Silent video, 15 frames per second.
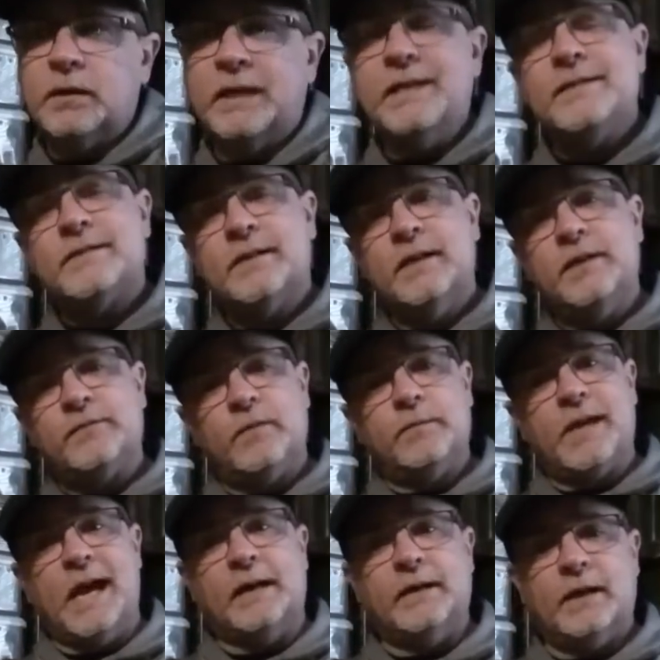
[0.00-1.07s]
He's from
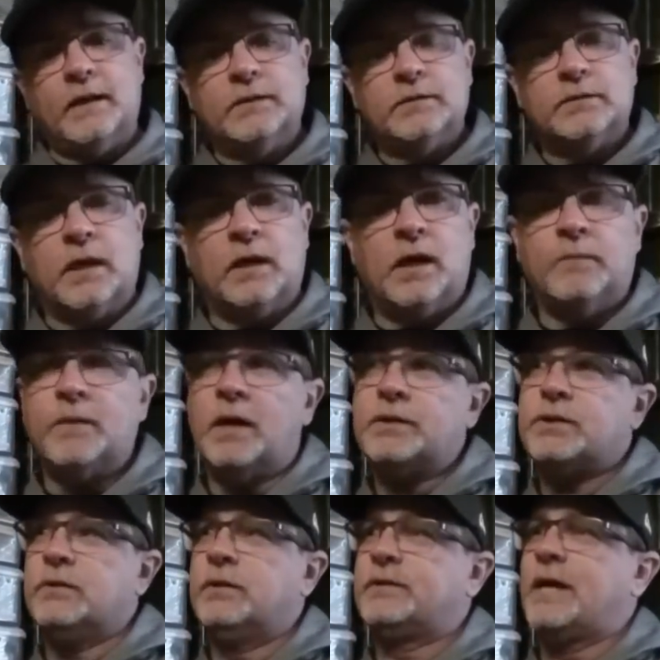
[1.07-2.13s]
Canada. I'm
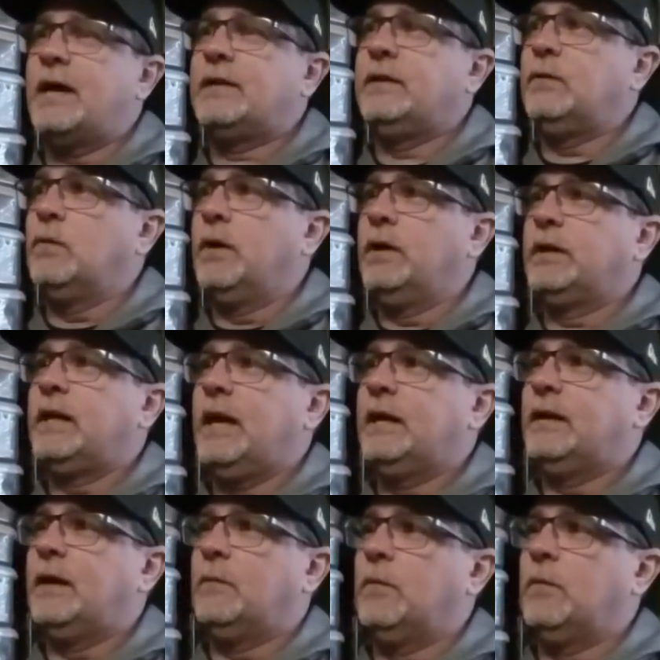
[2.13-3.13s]
not sure exactly where in Canada.